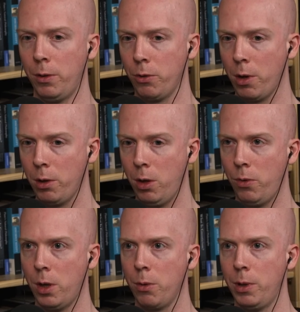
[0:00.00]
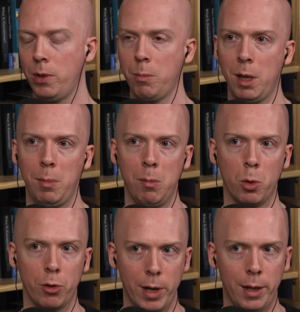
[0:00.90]
constructive and other ways that might be
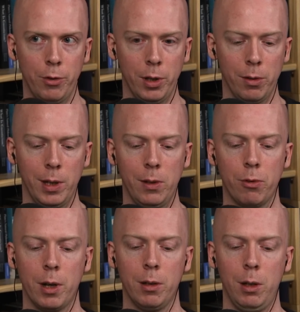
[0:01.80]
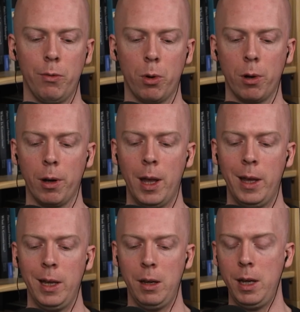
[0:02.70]
more challenging or destructive or
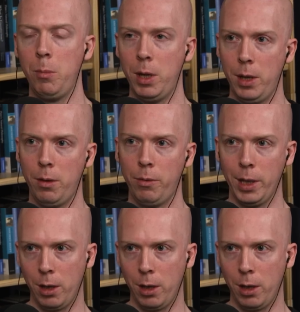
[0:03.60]
inhibitive,